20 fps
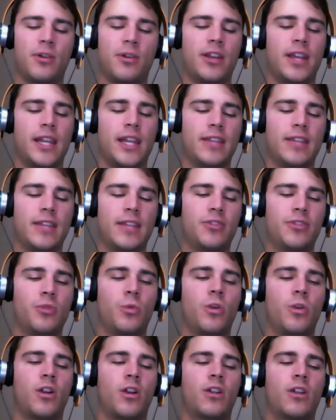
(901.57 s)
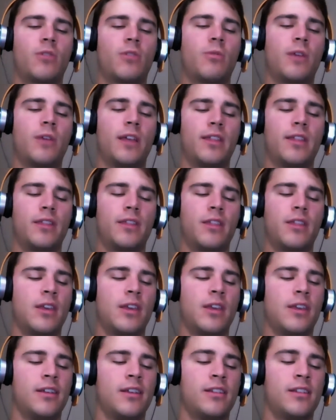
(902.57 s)
it is to work with
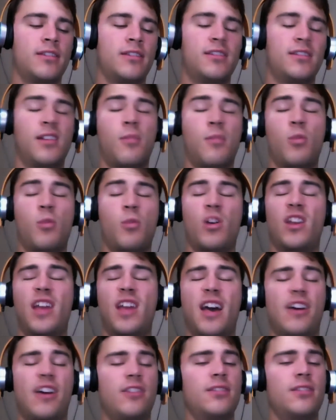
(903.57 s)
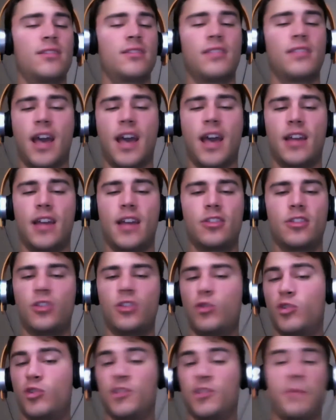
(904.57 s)
someone else that
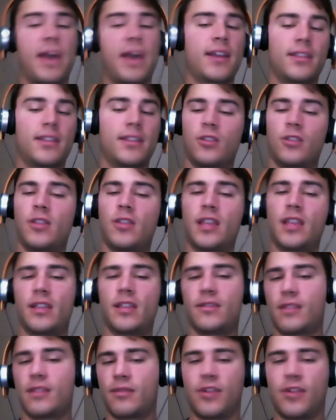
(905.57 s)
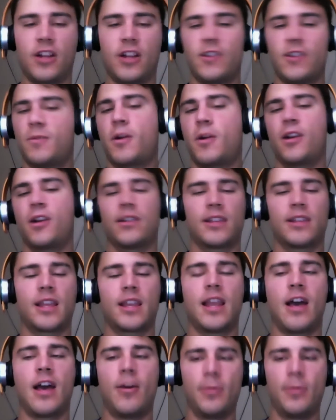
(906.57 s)
you respect and you think is like very smart and can
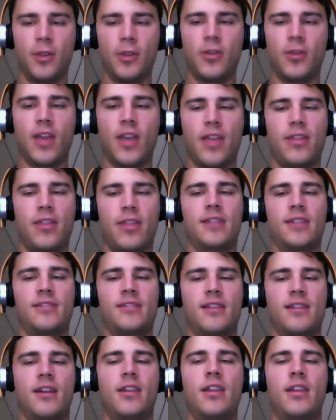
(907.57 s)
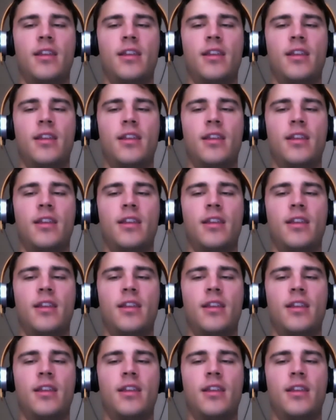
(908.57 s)
help you get things done.